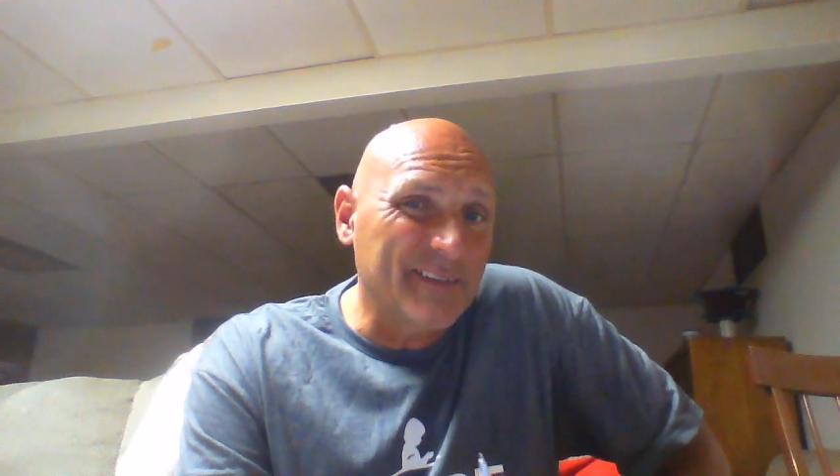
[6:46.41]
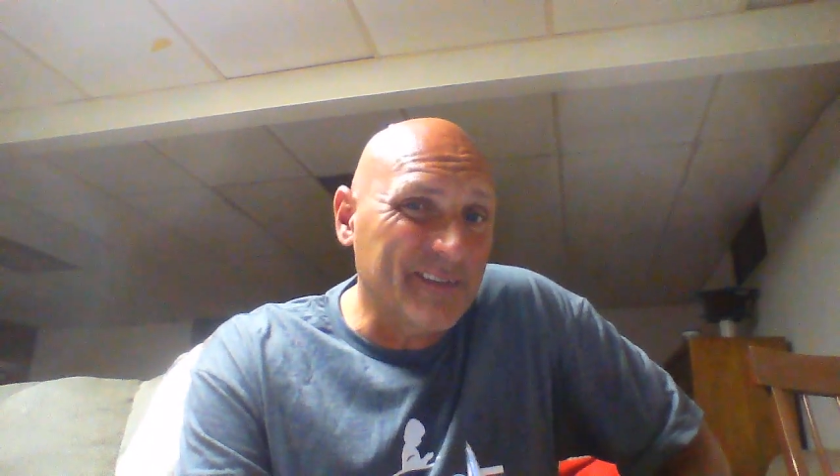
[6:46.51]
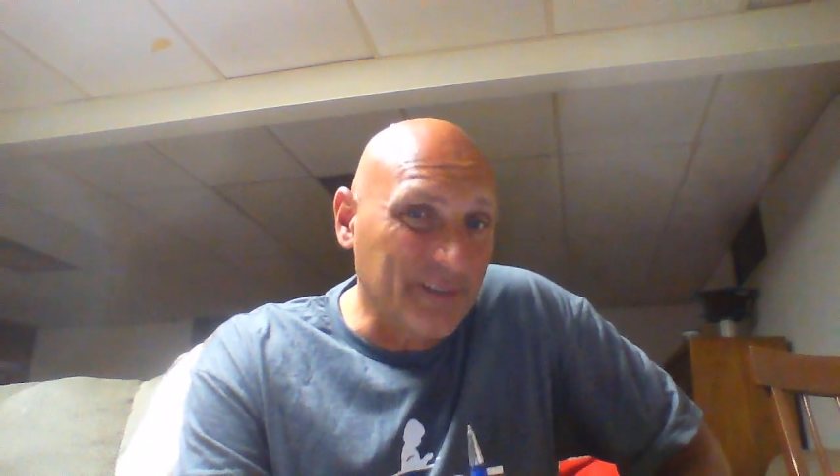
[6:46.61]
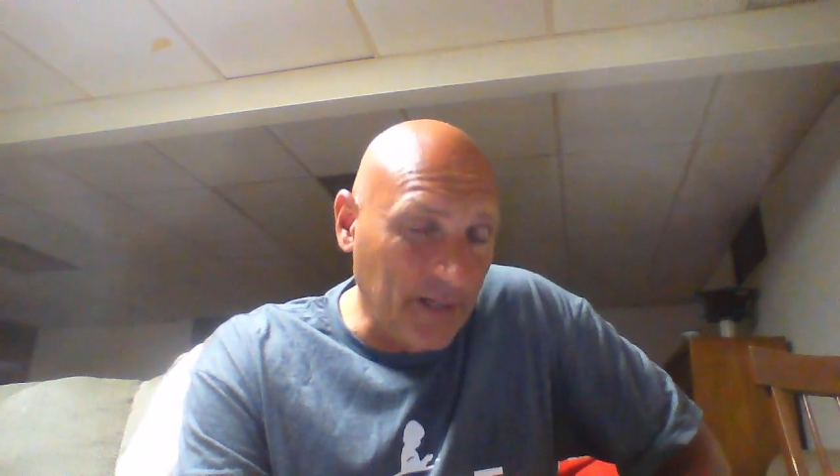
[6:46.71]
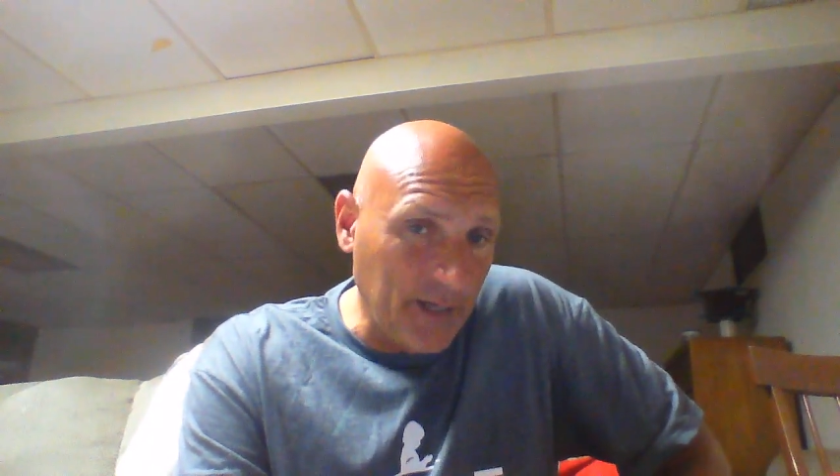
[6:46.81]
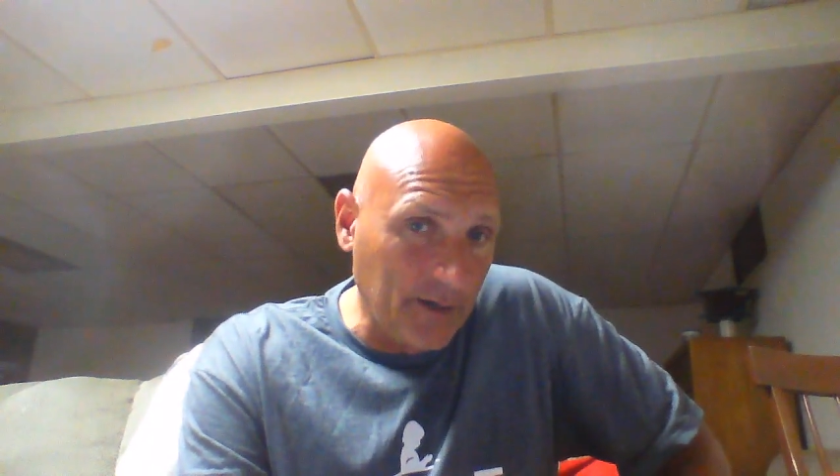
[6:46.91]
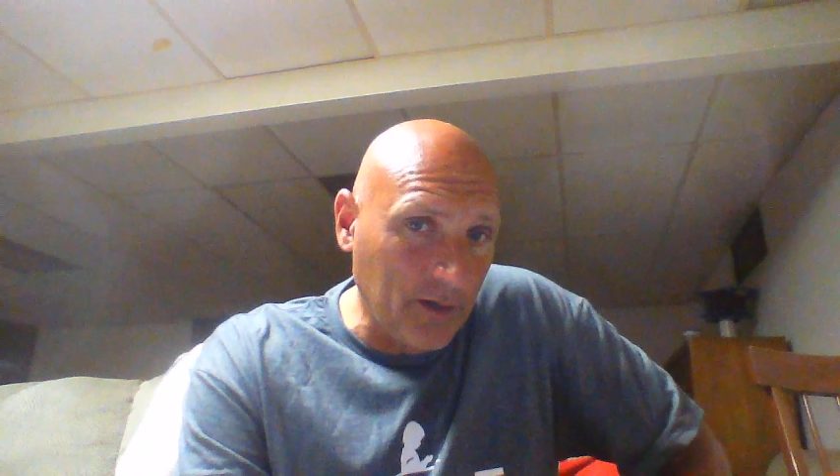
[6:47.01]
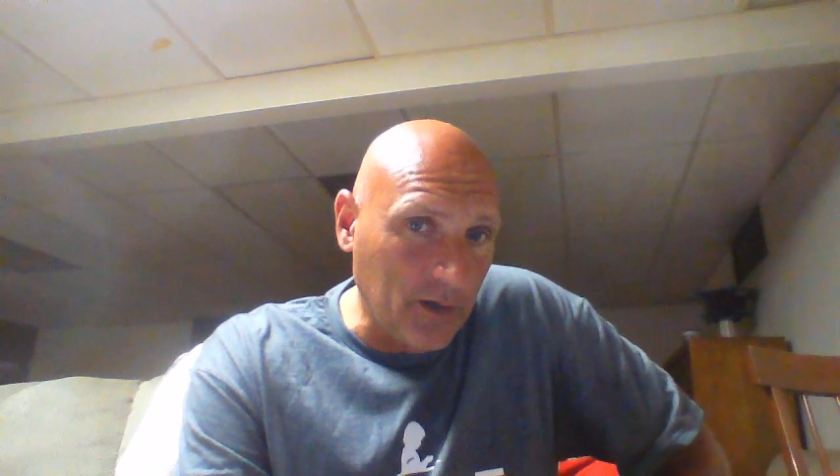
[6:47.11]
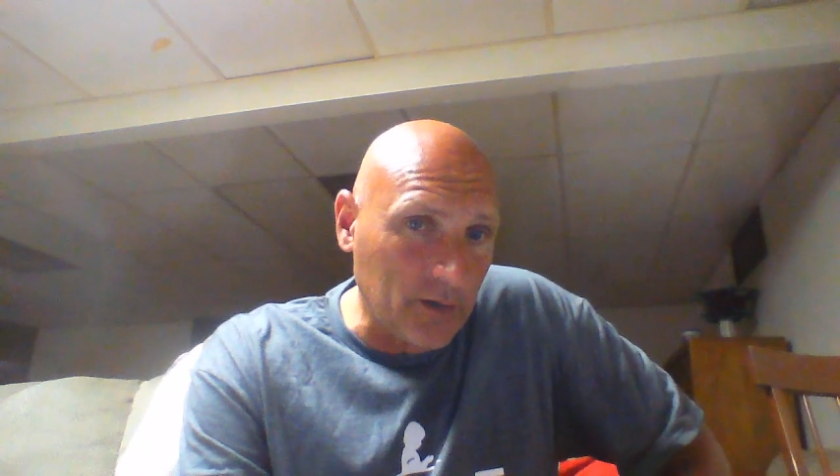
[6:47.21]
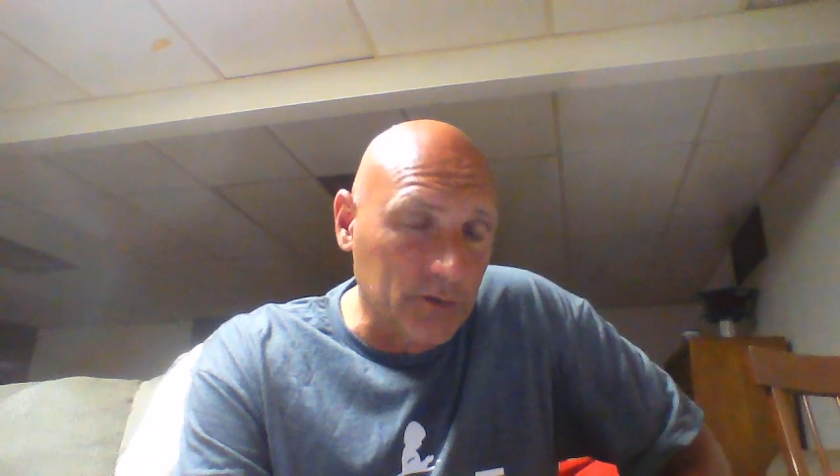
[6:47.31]
to scan
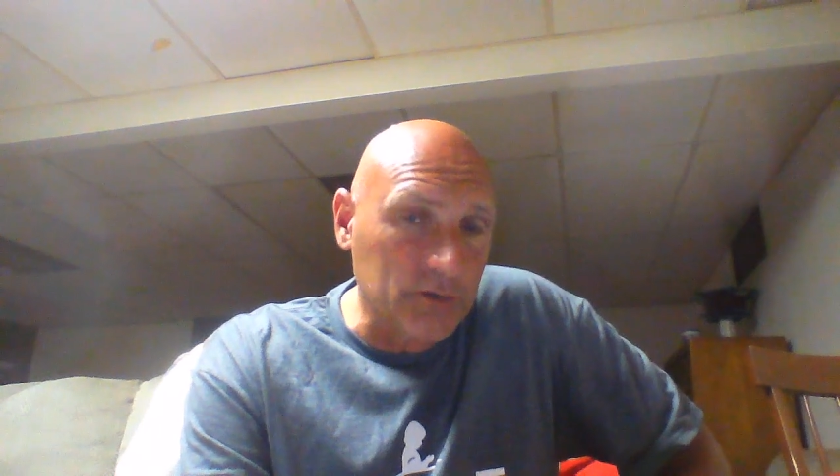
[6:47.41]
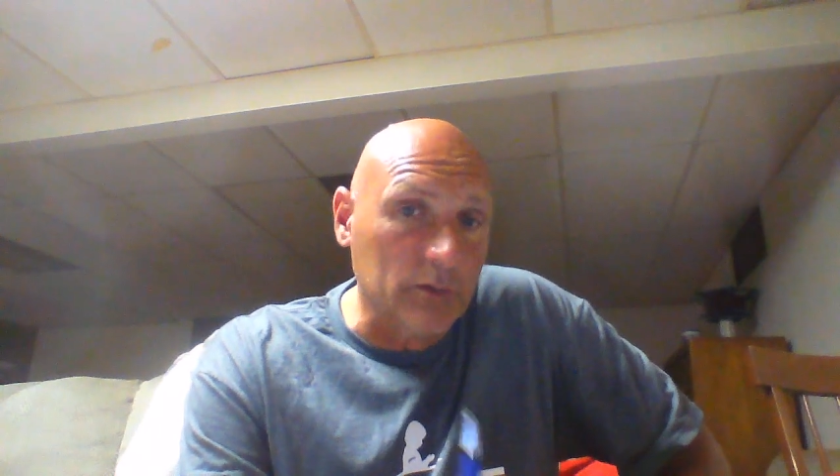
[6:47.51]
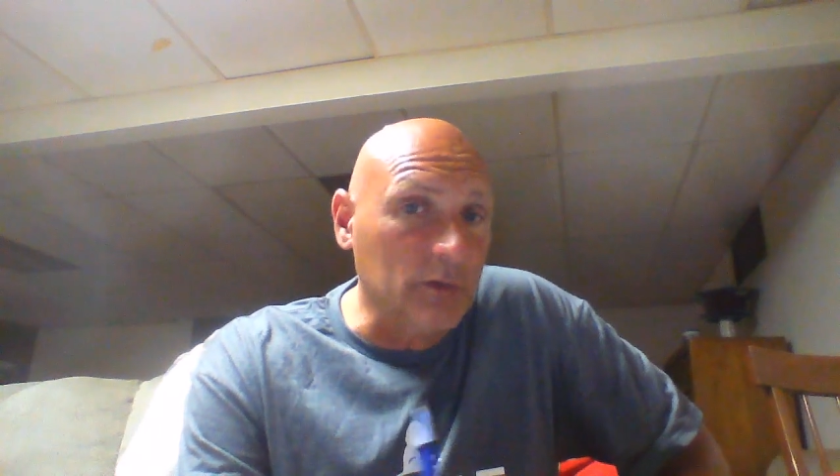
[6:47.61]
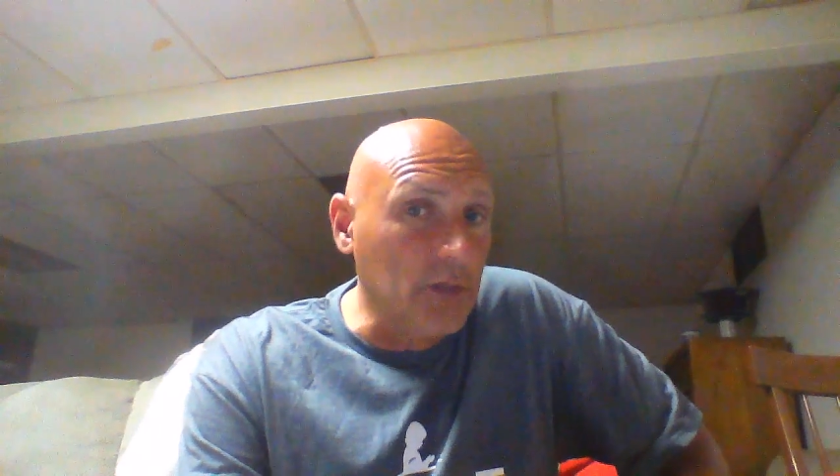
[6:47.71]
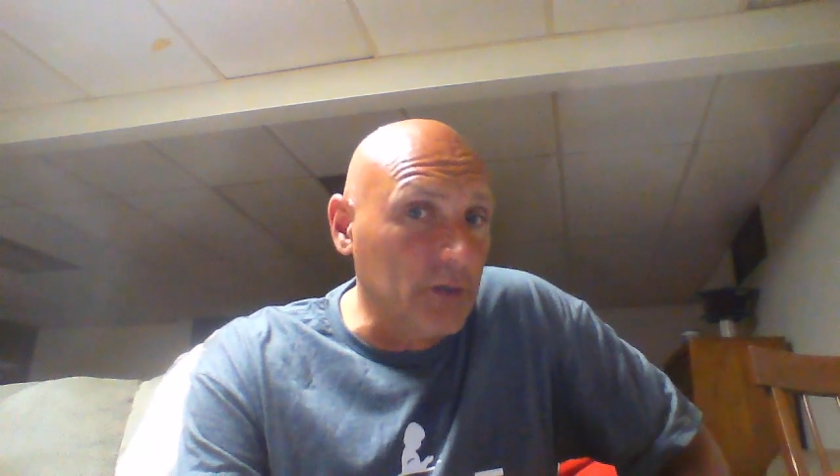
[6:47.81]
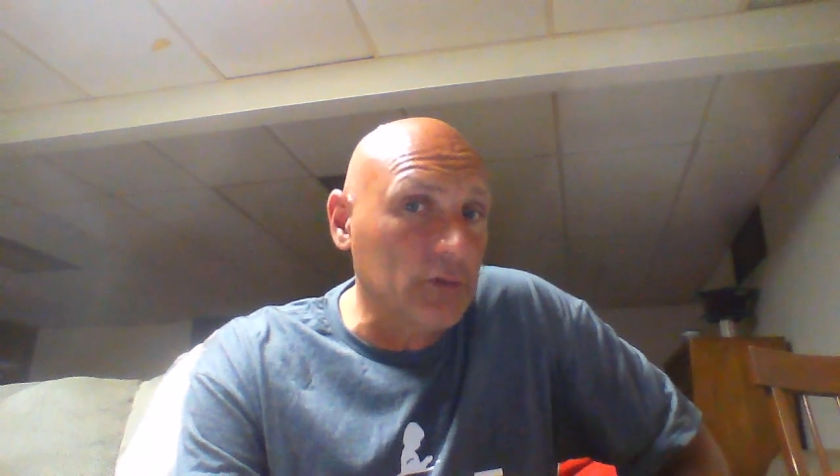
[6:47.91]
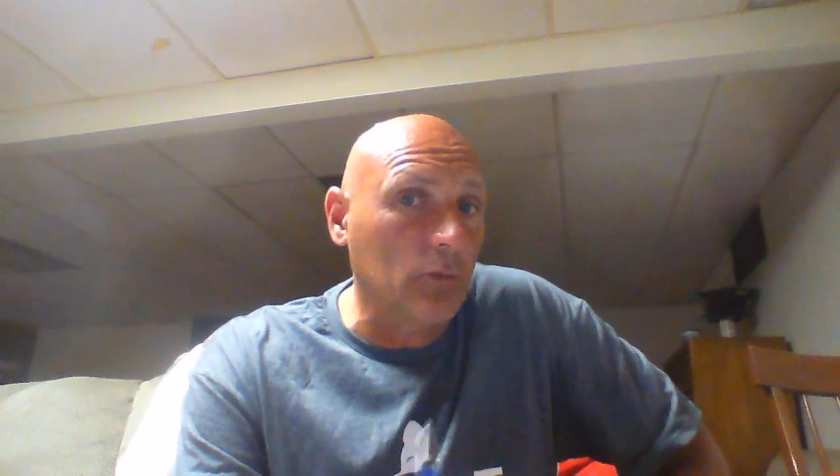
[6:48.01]
cards so it takes